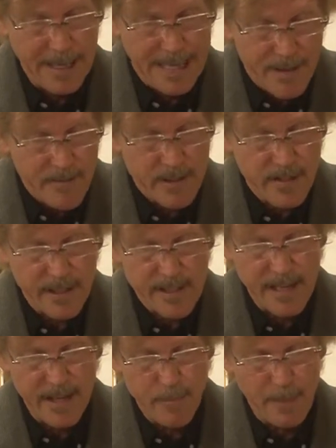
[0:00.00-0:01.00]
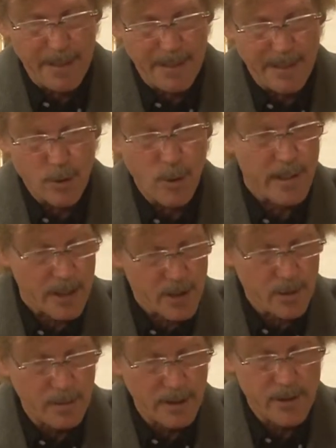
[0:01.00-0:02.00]
Even to the extent of making a
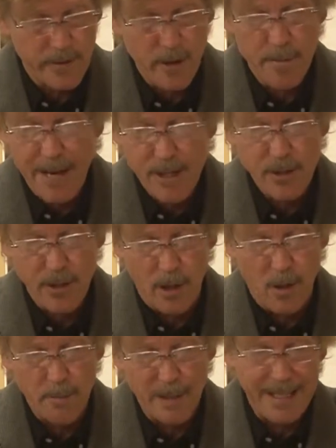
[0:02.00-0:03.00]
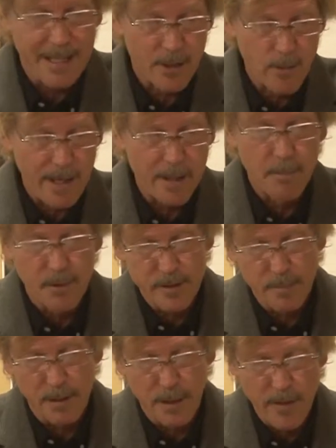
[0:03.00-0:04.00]
traditional religion their major home, but integrating
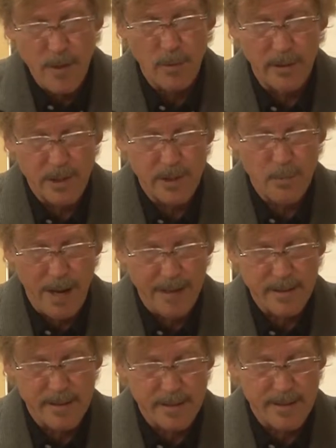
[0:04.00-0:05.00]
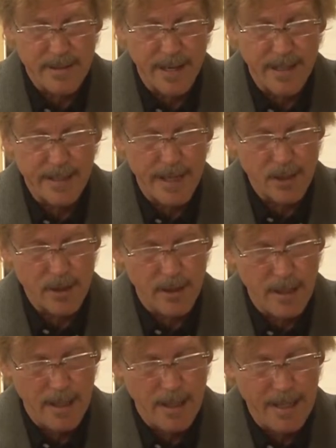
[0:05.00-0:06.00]
multiple other religious practices and
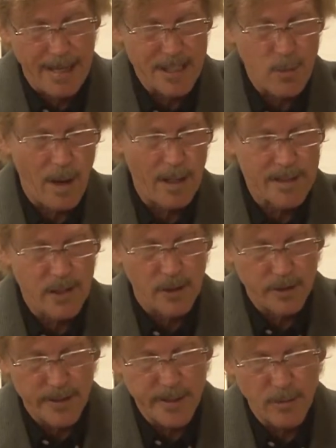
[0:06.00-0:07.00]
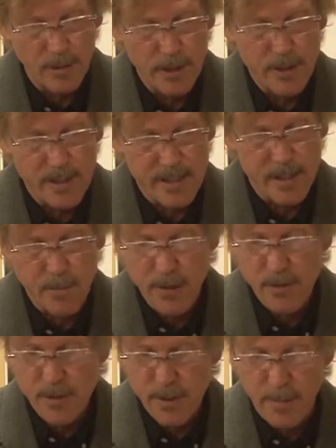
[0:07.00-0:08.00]
ideation, as well as alternate religious and
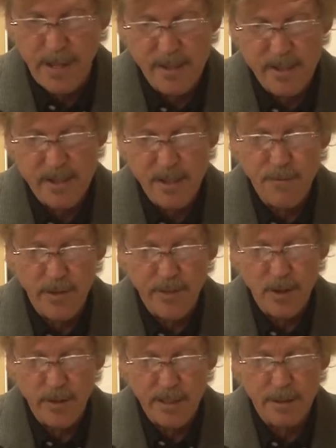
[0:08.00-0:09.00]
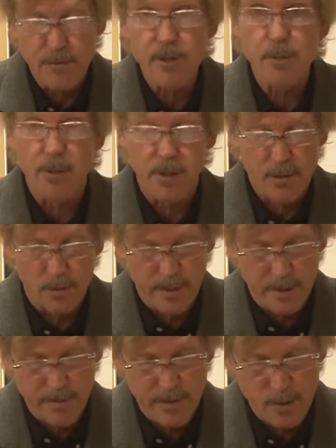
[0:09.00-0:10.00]
spiritual spaces to fit their needs for spiritual
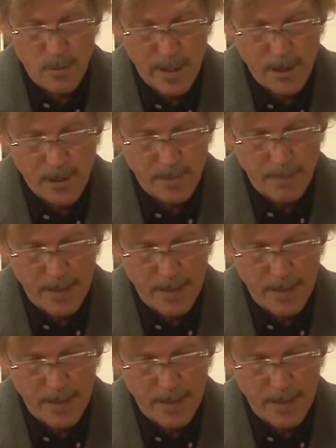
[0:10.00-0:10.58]
individuation.